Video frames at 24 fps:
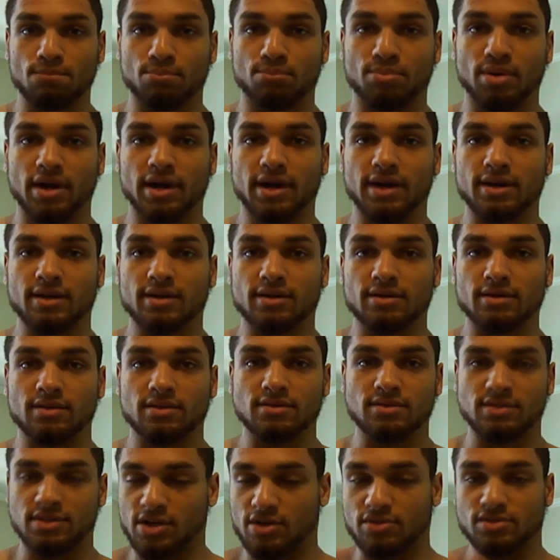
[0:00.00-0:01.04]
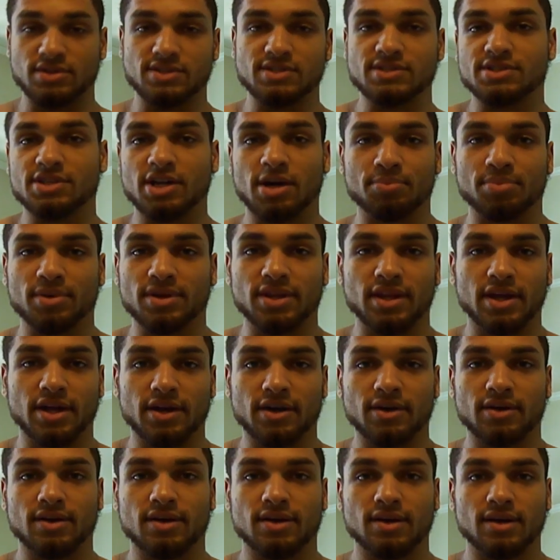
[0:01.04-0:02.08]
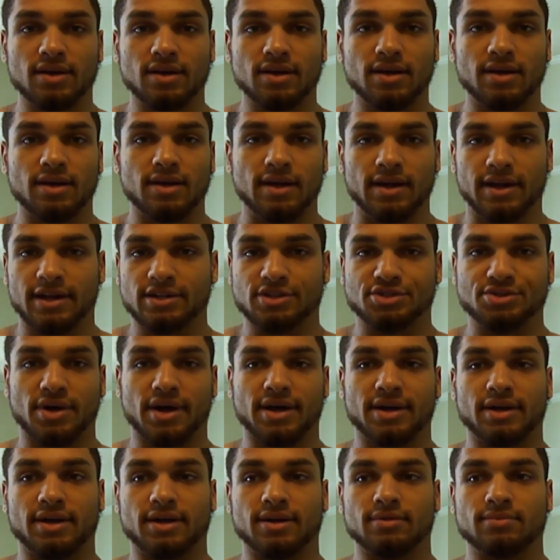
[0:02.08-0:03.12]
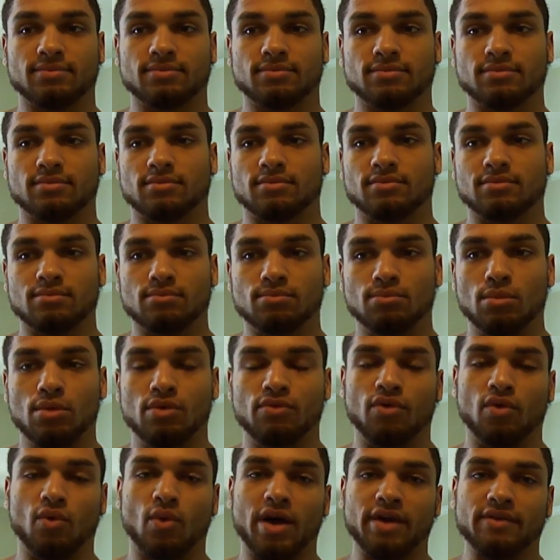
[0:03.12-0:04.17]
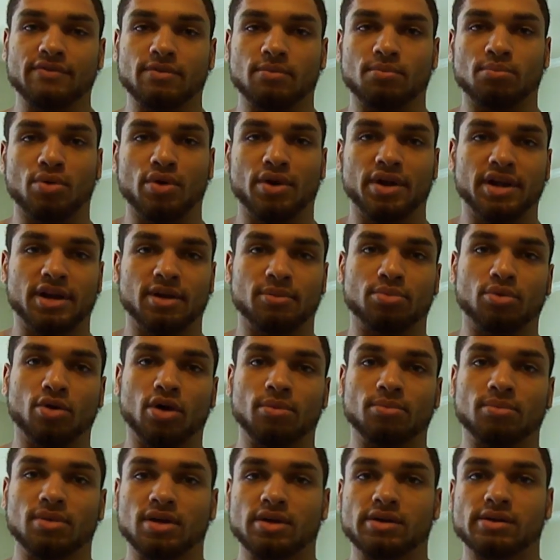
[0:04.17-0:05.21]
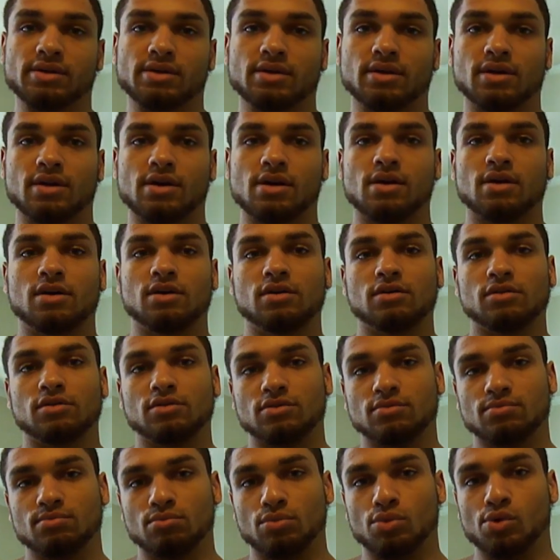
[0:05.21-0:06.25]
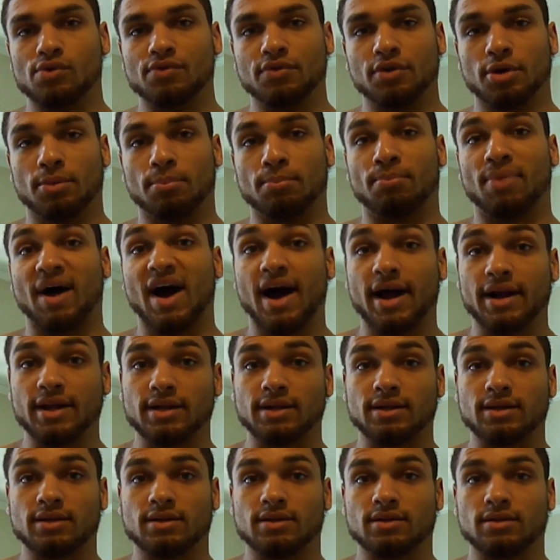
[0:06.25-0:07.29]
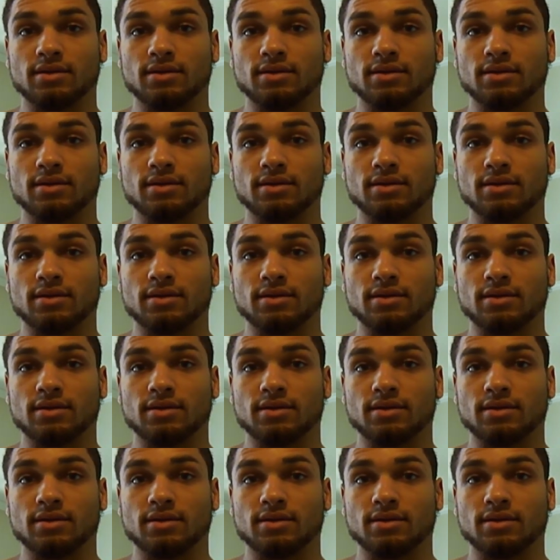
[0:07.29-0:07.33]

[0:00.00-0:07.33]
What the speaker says: but don't just jump in there and try to move away from point A to point B. Move your body